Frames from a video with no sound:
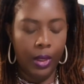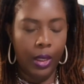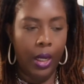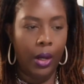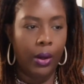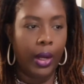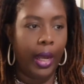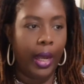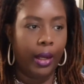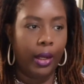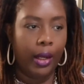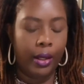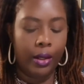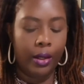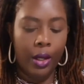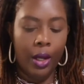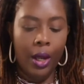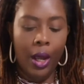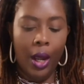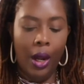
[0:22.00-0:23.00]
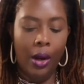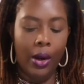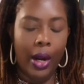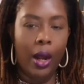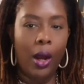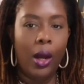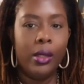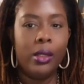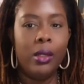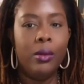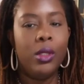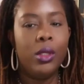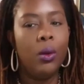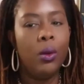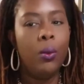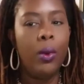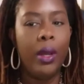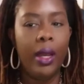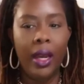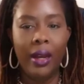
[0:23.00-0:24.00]
Okay, good. All right, awesome. So
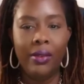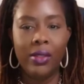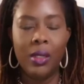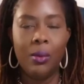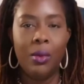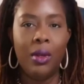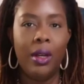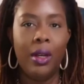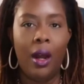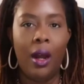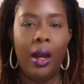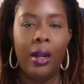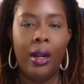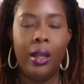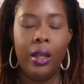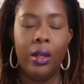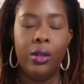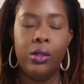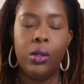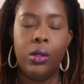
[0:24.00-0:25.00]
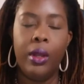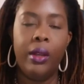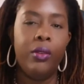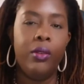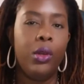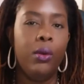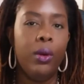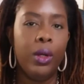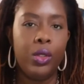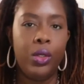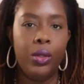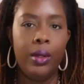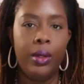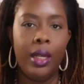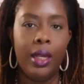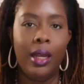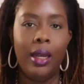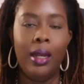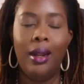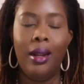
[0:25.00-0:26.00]
we have some good audio. So if you are
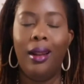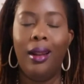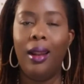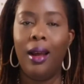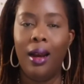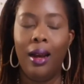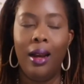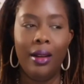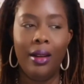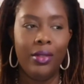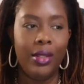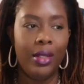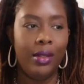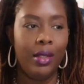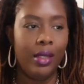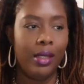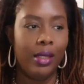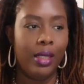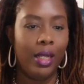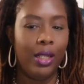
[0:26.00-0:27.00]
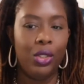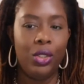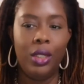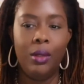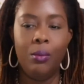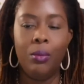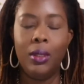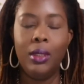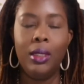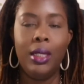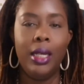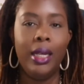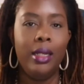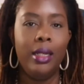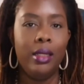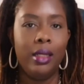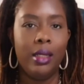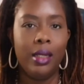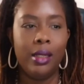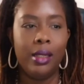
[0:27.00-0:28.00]
tuning in live to this session,
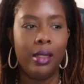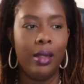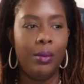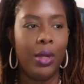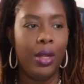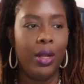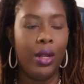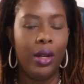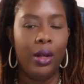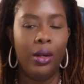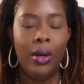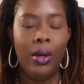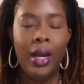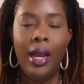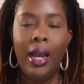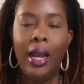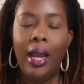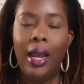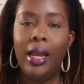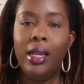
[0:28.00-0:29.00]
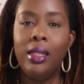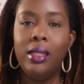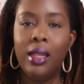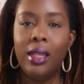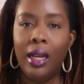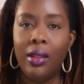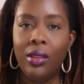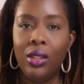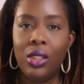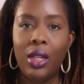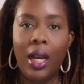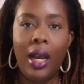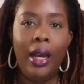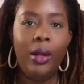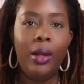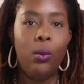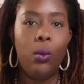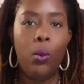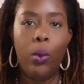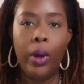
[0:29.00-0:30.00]
please just let me know inside the
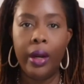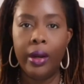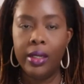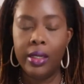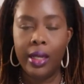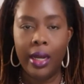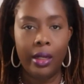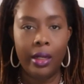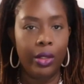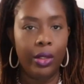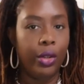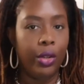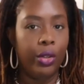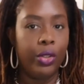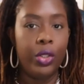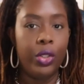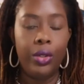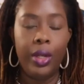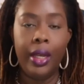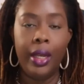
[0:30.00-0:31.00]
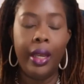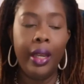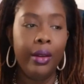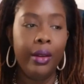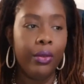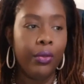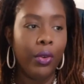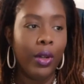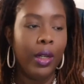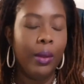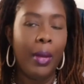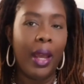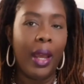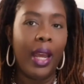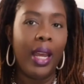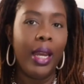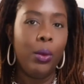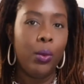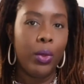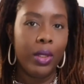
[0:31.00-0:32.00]
chat where exactly you're tuning in from
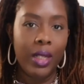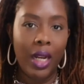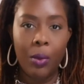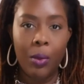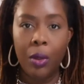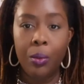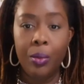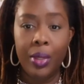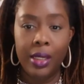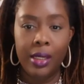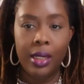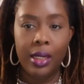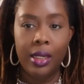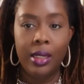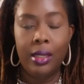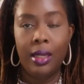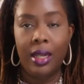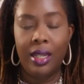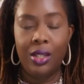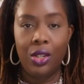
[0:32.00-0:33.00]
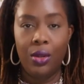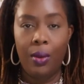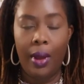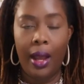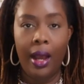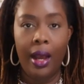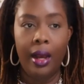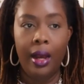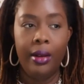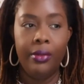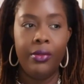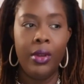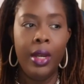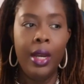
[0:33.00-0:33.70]
and what type of business that you have.